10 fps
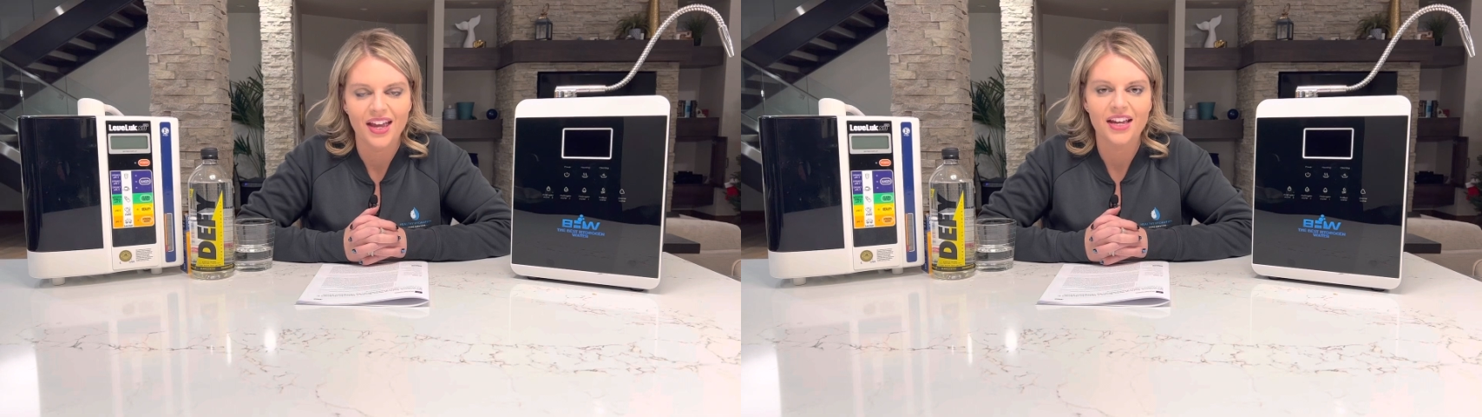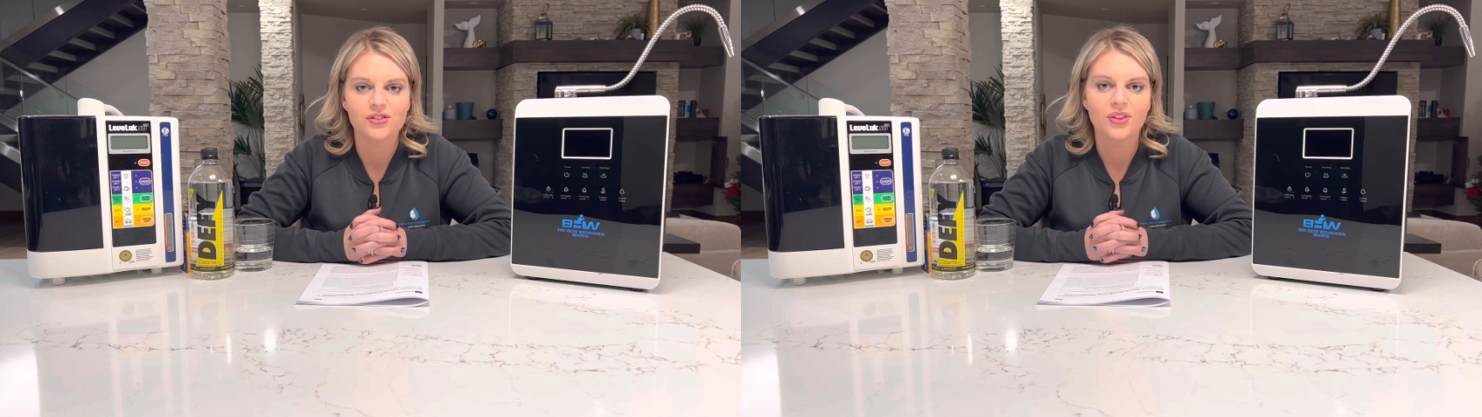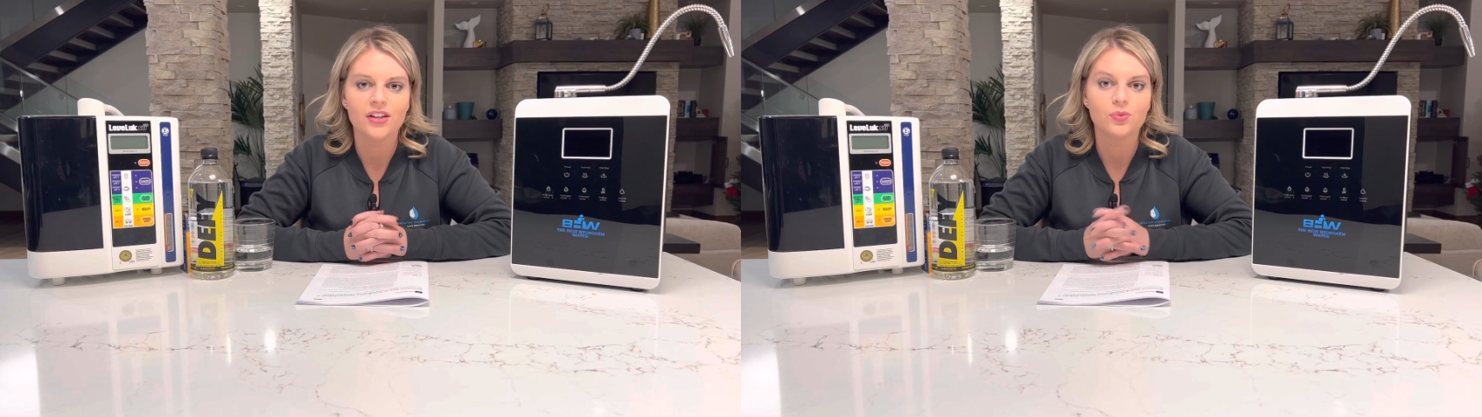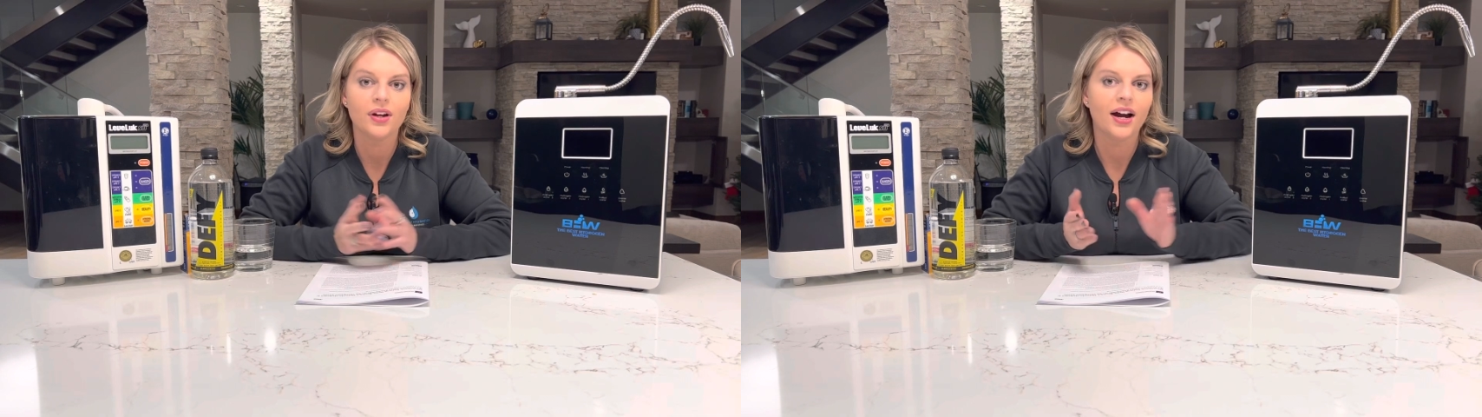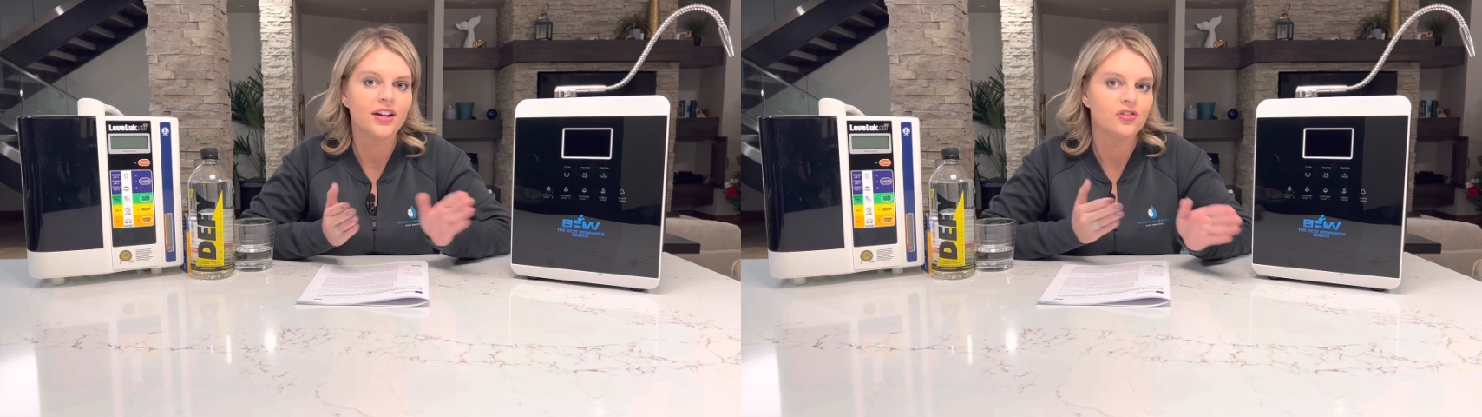And so that's what
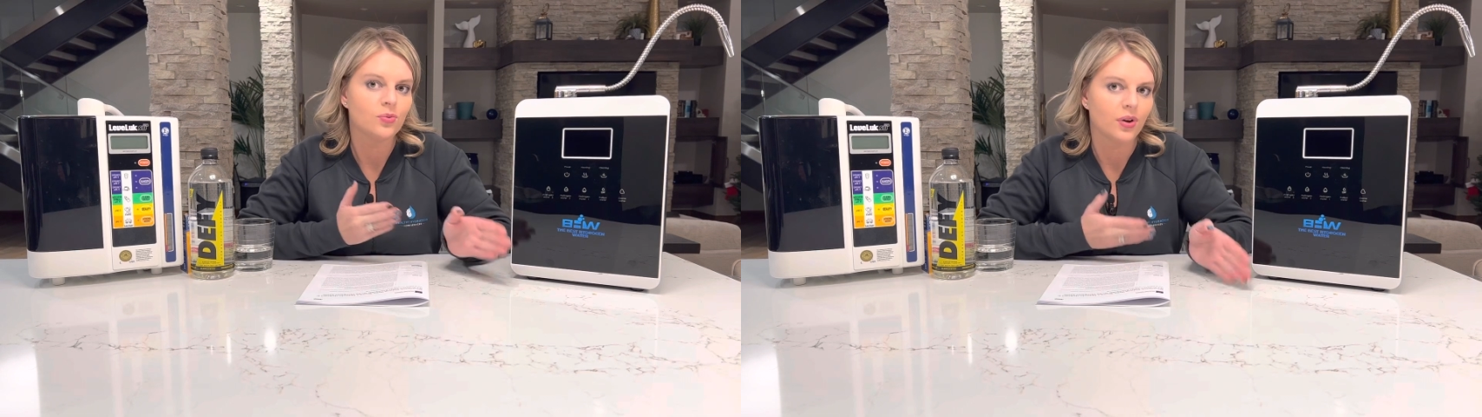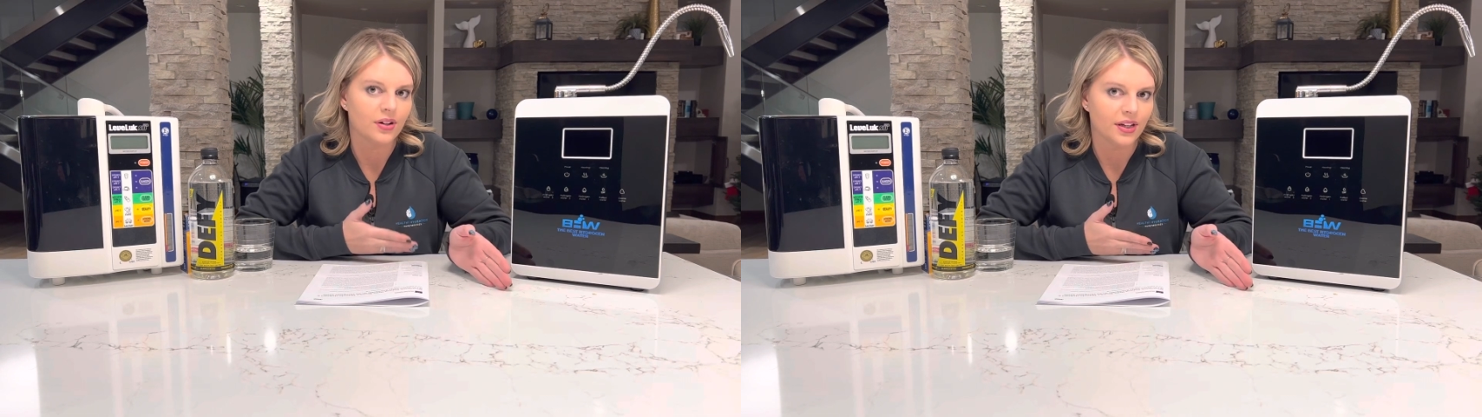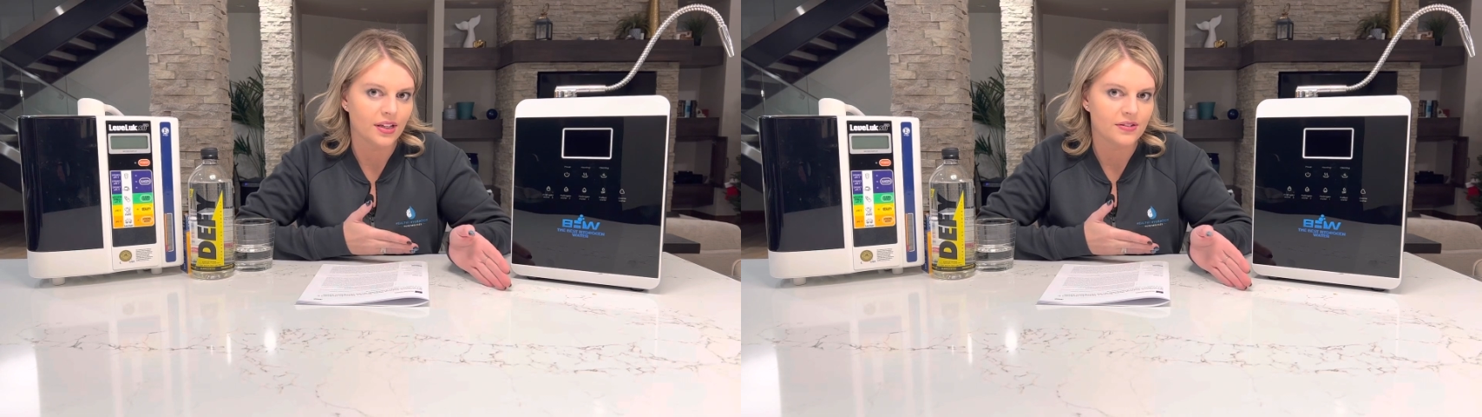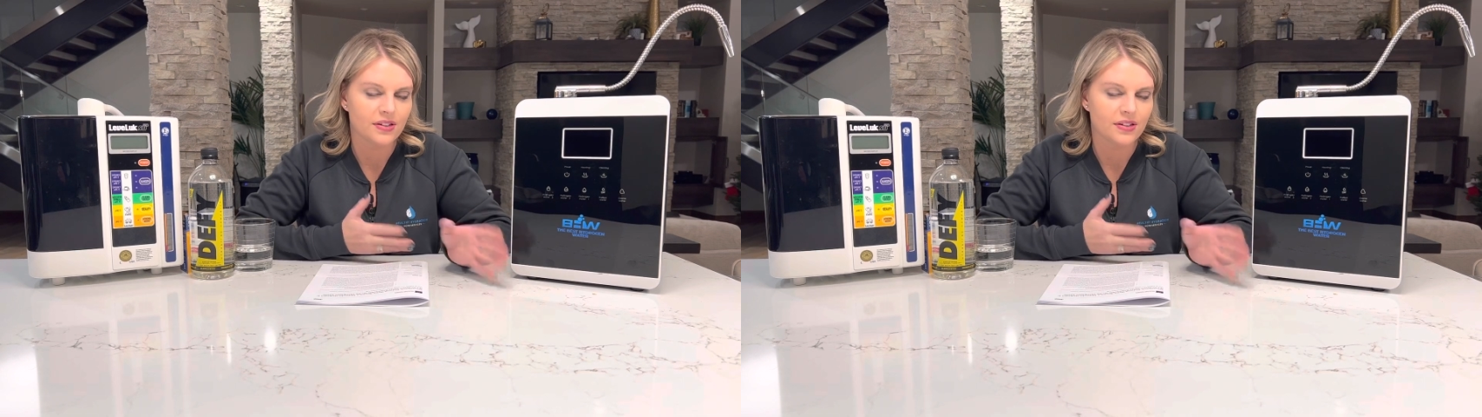hydrogen water is.